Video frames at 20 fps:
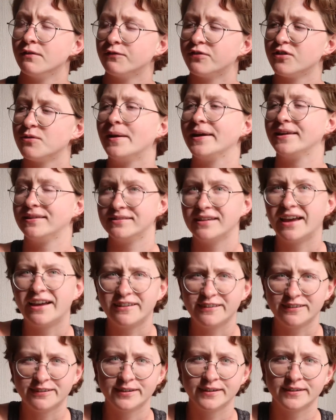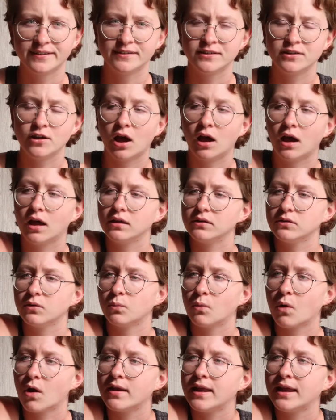for myself, not
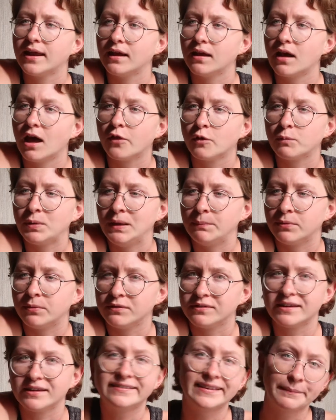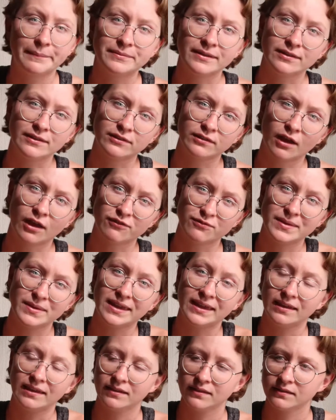wanting other people's acceptance of
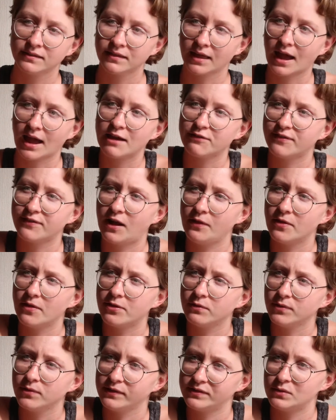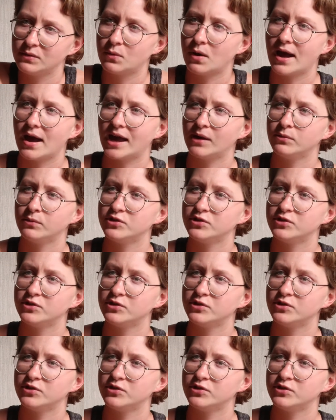me. Like, I found that the reason why I